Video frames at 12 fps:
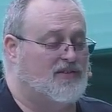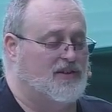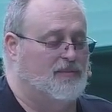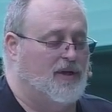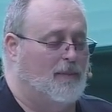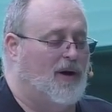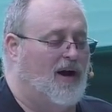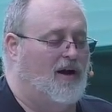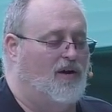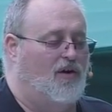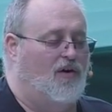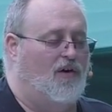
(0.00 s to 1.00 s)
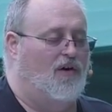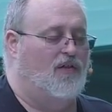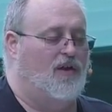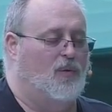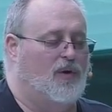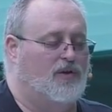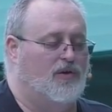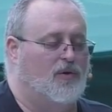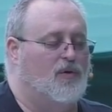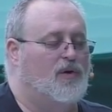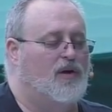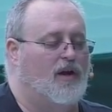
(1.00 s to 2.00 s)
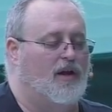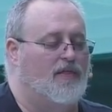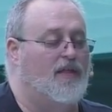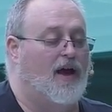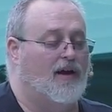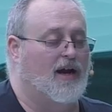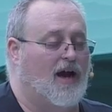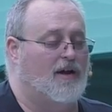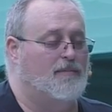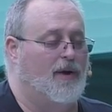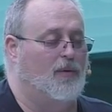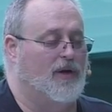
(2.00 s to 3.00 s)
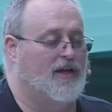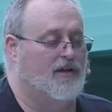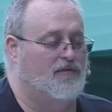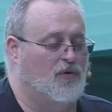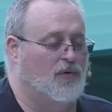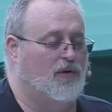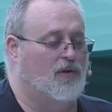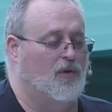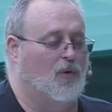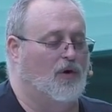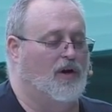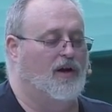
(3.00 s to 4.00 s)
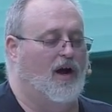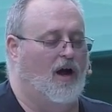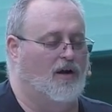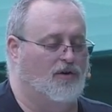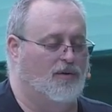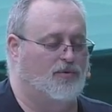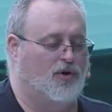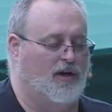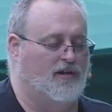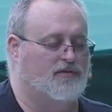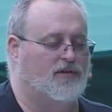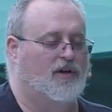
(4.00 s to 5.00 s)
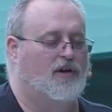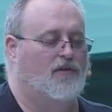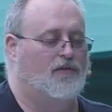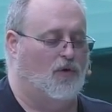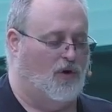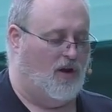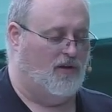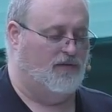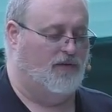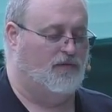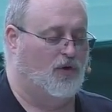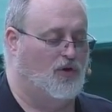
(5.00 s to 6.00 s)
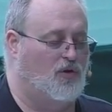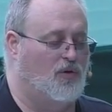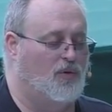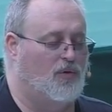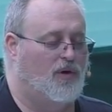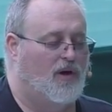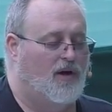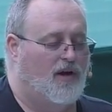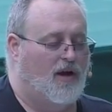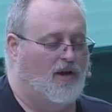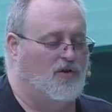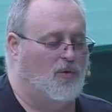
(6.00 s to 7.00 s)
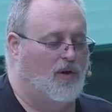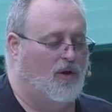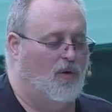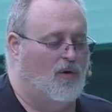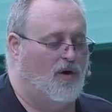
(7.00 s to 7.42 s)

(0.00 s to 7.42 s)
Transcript: And God, again, we just thank you for this beautiful day that you've created, for the chance for us to, to gather in song and word, and now in baptism,